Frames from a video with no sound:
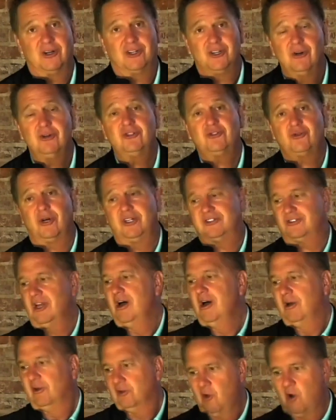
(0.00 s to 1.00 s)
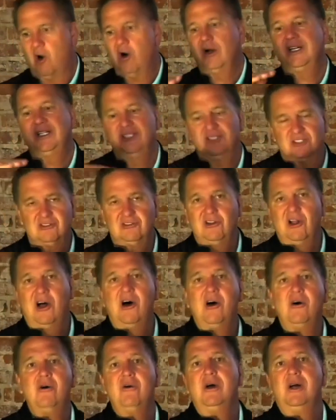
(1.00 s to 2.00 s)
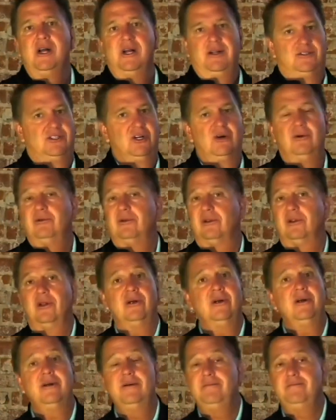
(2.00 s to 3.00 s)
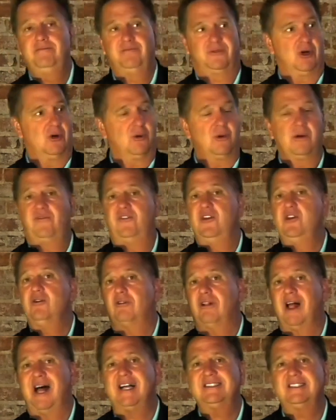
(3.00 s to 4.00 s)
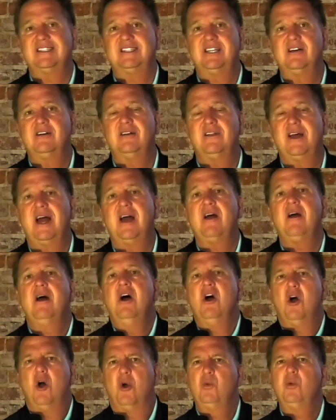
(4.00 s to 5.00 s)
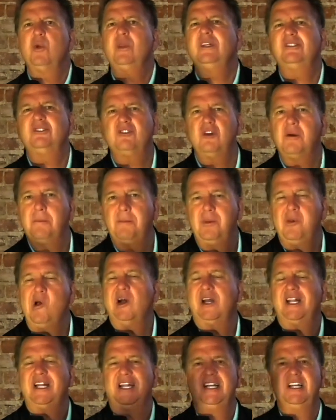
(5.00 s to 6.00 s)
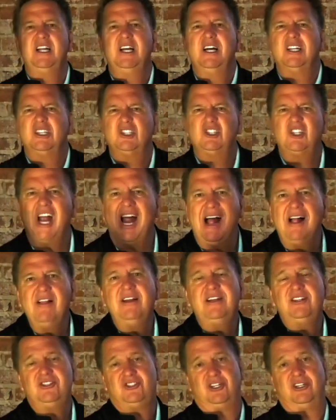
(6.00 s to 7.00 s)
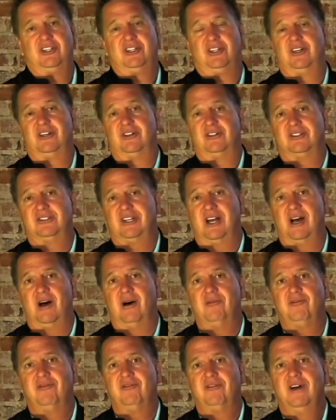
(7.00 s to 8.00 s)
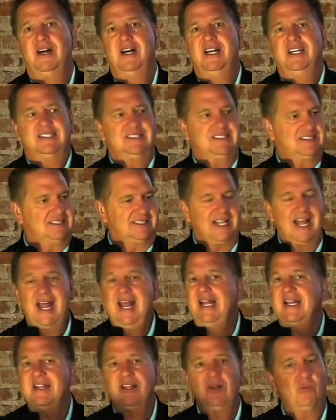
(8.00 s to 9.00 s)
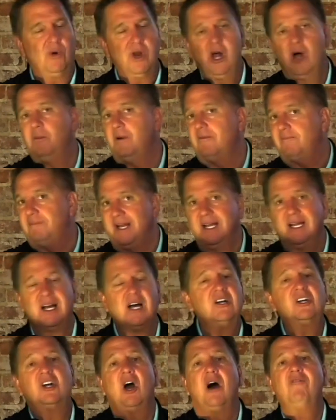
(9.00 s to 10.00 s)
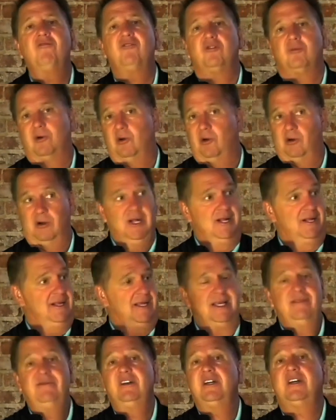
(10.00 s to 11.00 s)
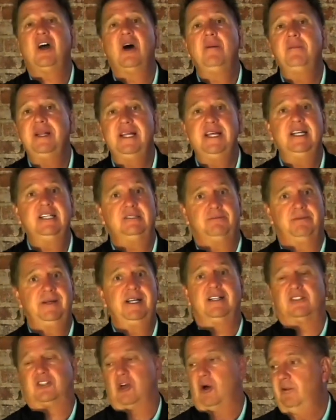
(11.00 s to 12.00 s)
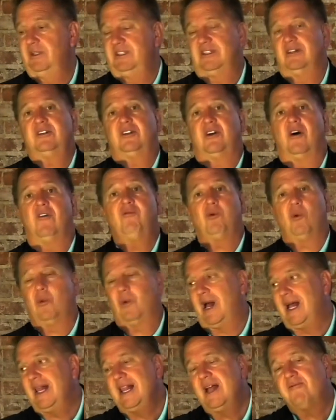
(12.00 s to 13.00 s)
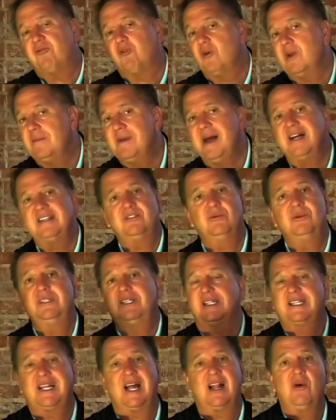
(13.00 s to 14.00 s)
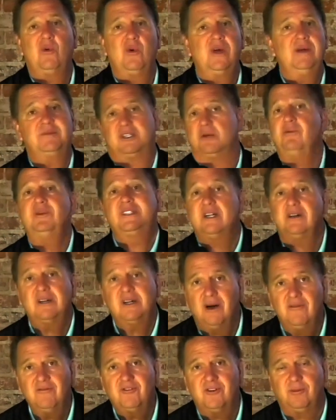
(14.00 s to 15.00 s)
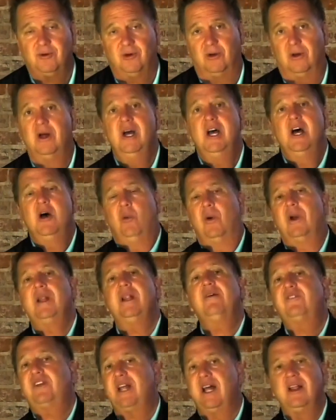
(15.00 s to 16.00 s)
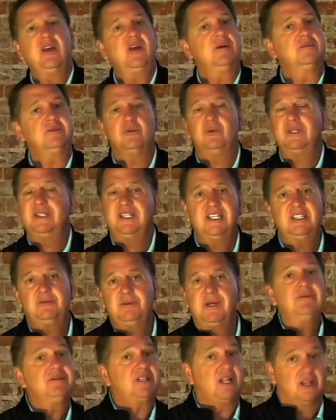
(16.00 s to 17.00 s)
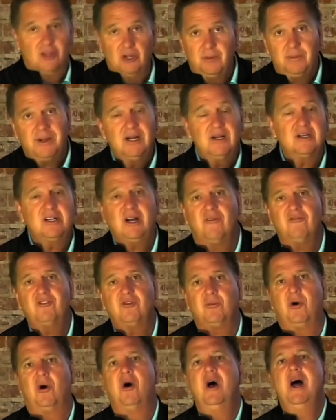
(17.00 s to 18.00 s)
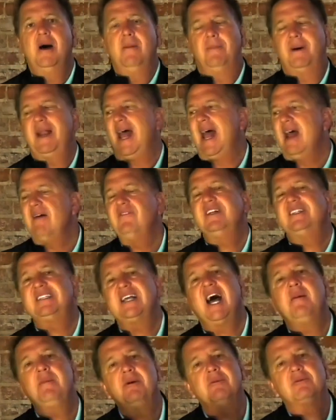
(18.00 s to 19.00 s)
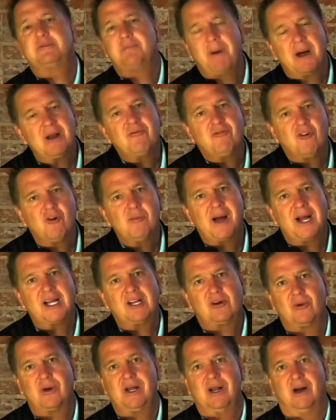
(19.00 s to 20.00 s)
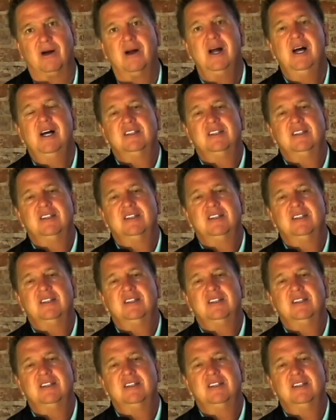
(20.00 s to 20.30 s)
Your choice. Long and slow. Don't learn, go to a few classes here or there, or really start plugging in, challenging yourself, staying in the realm of being uncomfortable. Even come to EXP, it's always uncomfortable. When I left RE/MAX and went to Keller Williams, it was uncomfortable. When I left Keller Williams and went to EXP, it was a little bit uncomfortable, but every time it was better for my career.